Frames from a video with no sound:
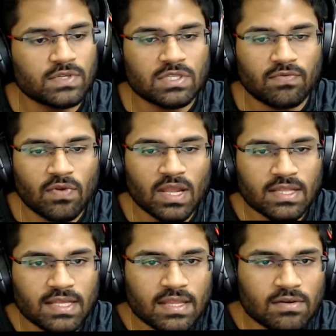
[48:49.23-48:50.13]
First of all, I
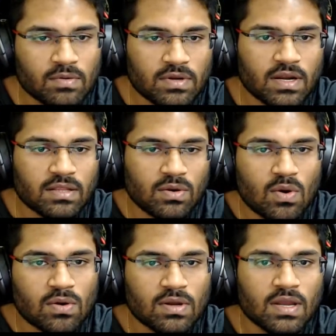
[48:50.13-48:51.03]
think that will run
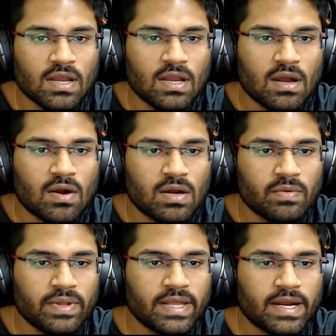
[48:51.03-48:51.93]
wrong, or
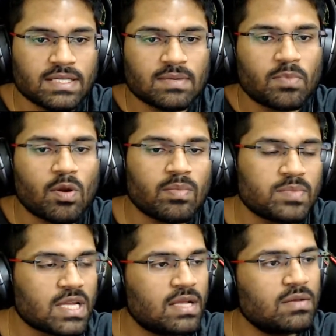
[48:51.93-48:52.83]
it will create some
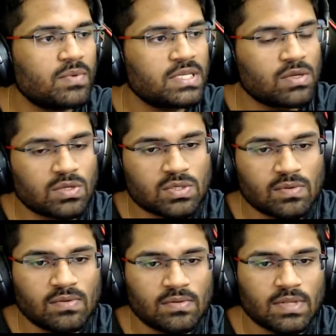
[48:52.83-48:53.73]
problems other ways
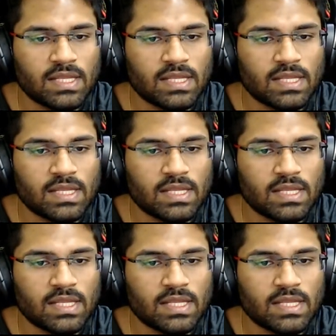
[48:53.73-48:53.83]
also.